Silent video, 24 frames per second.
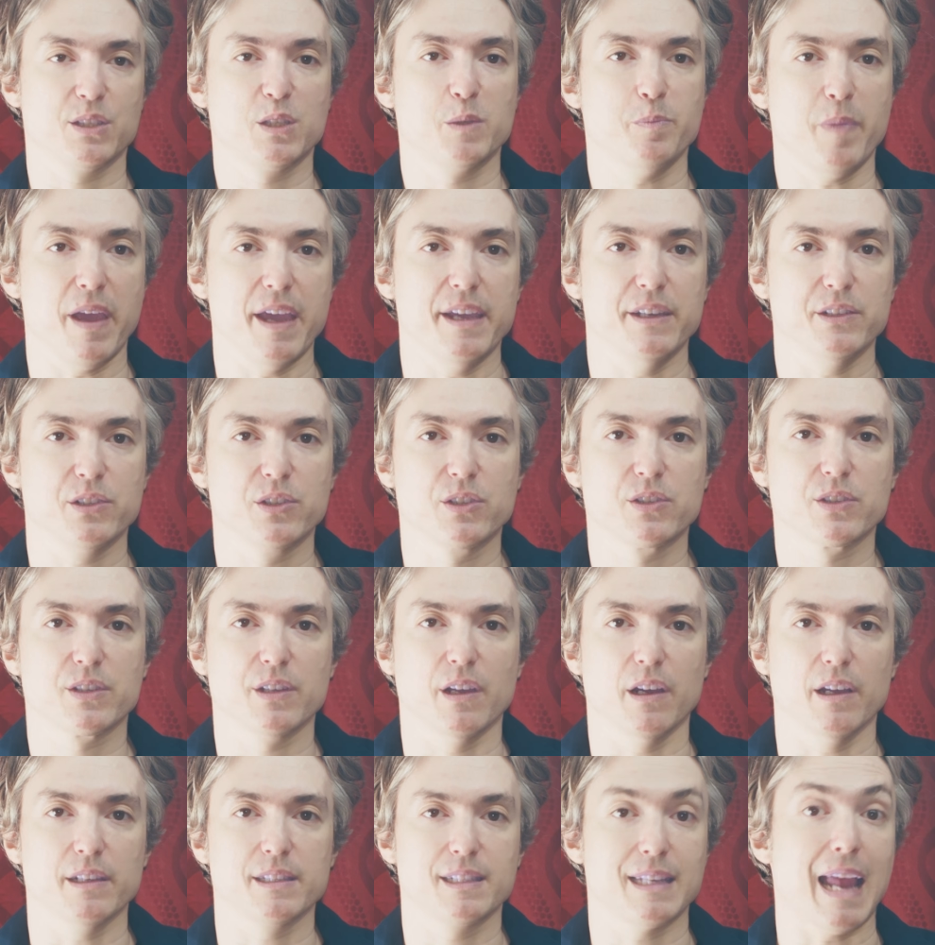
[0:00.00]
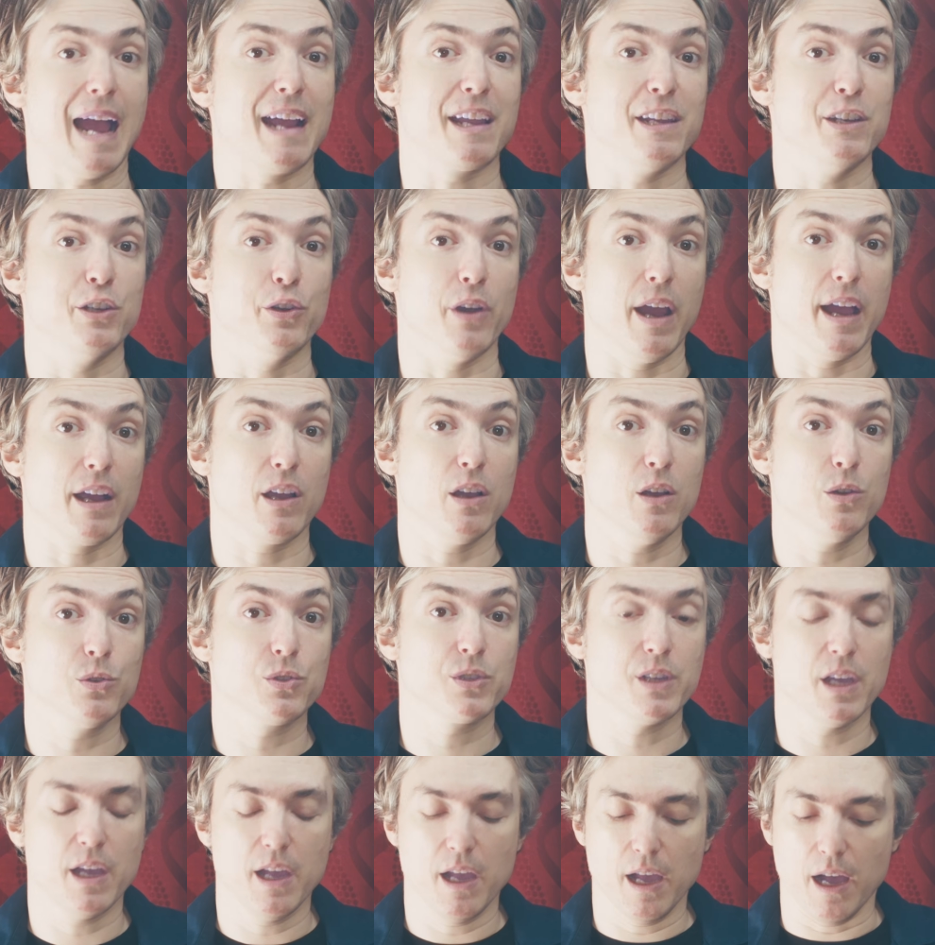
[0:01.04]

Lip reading: space stacking your echoes,